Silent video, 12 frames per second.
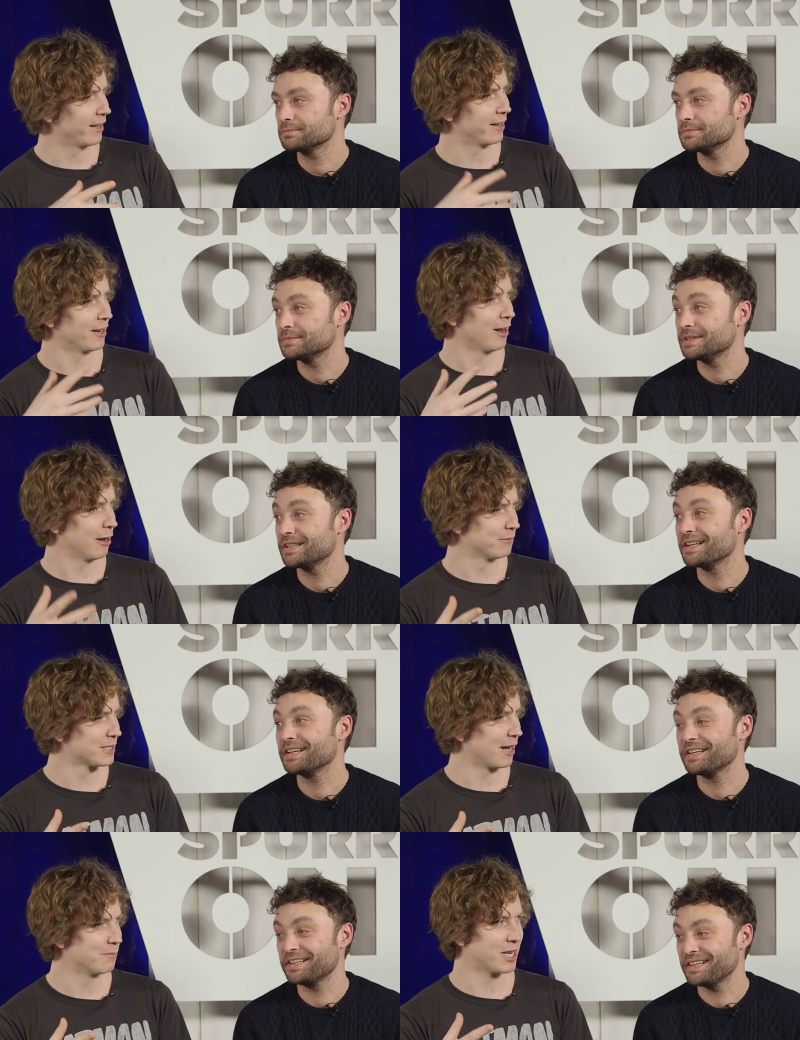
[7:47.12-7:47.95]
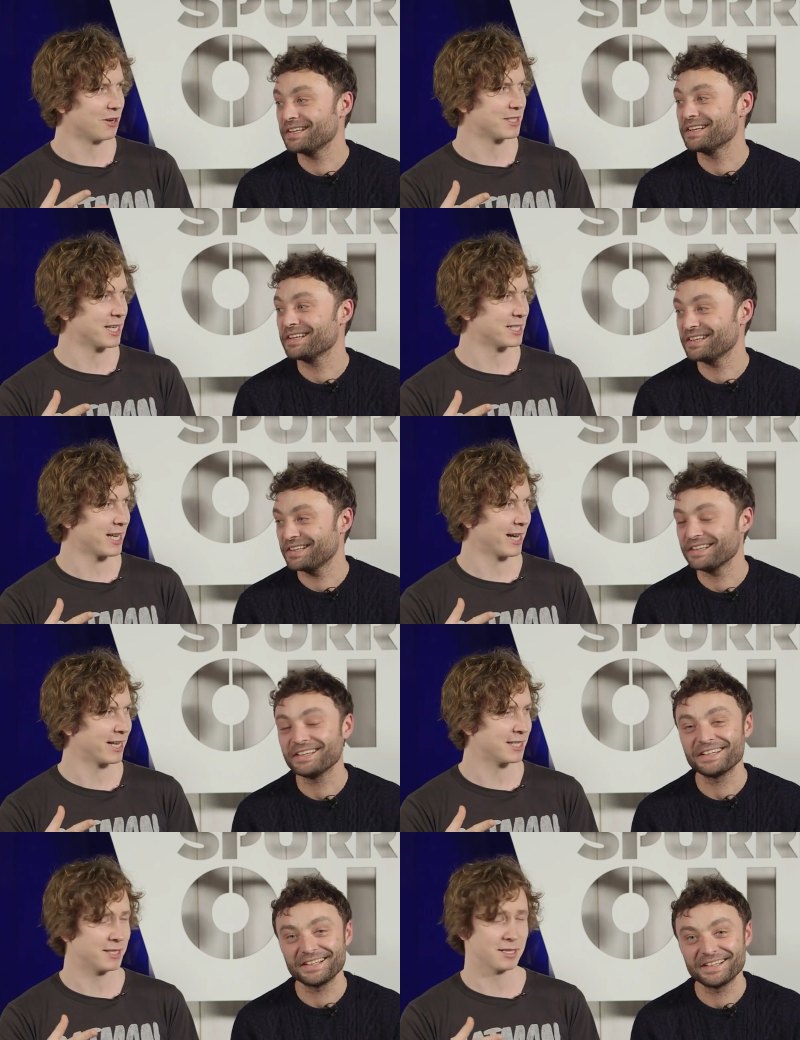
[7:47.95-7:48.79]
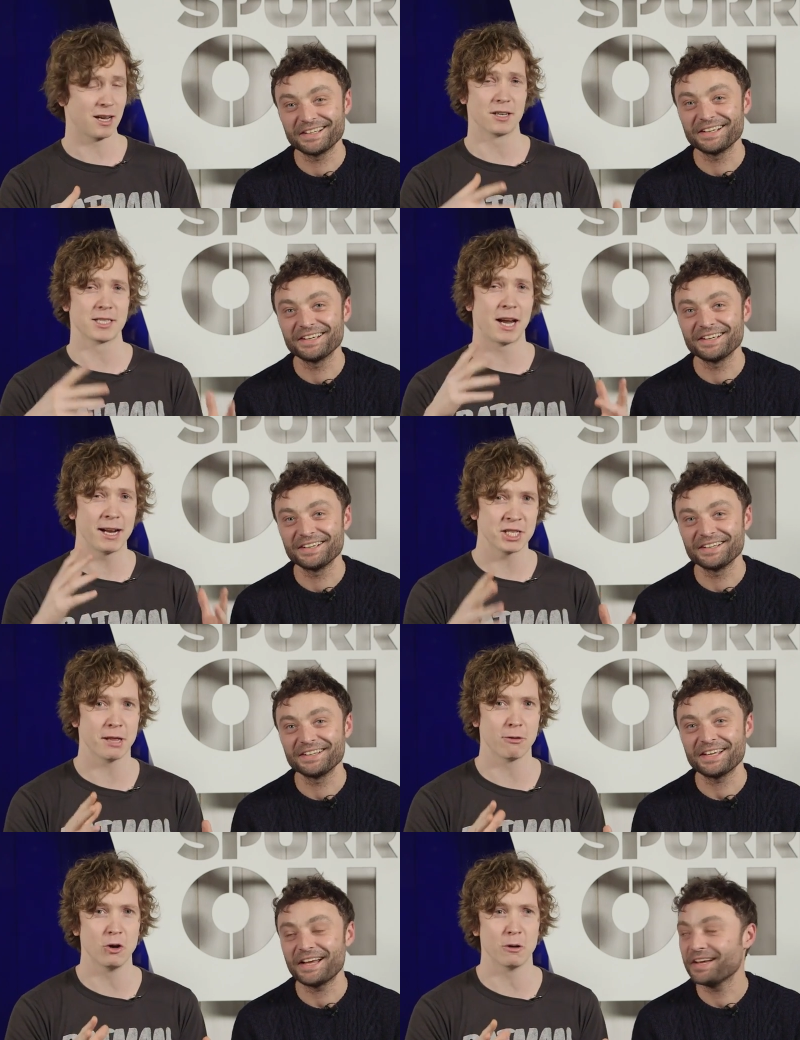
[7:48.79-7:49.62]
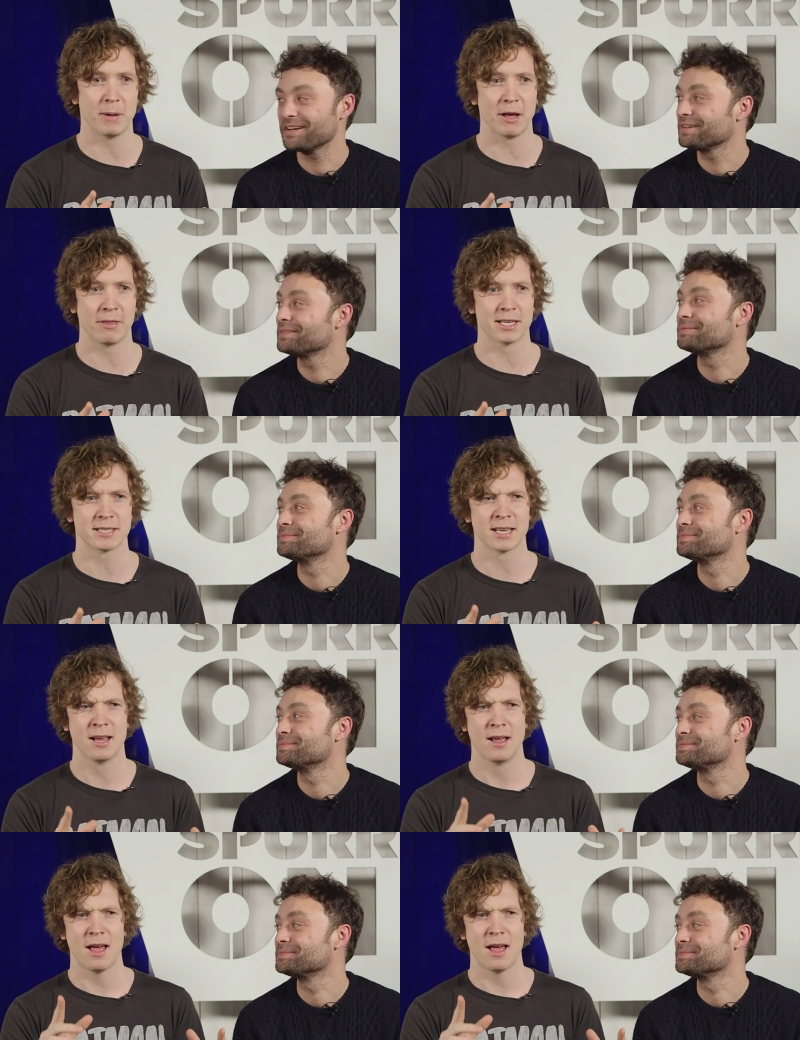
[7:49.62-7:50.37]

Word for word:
Speaker 1: and then at halftime Jose saying kisses and cuddles, I actually yeah. thought about this.